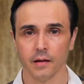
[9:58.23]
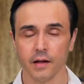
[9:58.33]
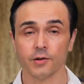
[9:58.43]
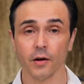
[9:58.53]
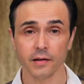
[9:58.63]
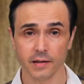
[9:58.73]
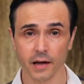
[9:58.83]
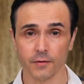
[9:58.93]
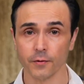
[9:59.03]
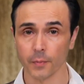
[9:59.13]
It's not
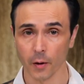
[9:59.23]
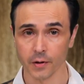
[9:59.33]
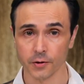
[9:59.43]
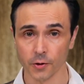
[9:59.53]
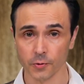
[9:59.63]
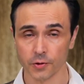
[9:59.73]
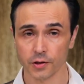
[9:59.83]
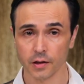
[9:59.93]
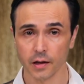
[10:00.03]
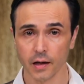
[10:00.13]
intended for permanent
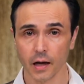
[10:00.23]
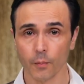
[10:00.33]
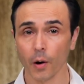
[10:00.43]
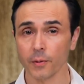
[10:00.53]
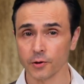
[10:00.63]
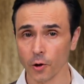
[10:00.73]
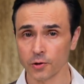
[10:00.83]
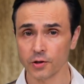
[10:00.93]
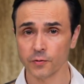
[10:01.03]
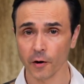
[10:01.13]
use. Proper
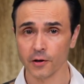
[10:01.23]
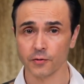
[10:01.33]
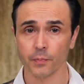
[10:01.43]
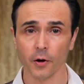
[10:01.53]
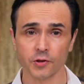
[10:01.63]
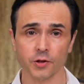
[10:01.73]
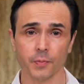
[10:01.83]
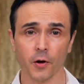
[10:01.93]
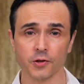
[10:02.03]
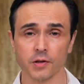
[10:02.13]
dosage varies from person to
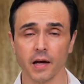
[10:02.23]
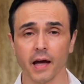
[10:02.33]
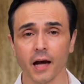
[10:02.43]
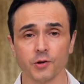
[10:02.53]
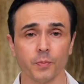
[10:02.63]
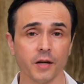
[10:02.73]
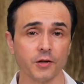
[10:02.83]
person and should be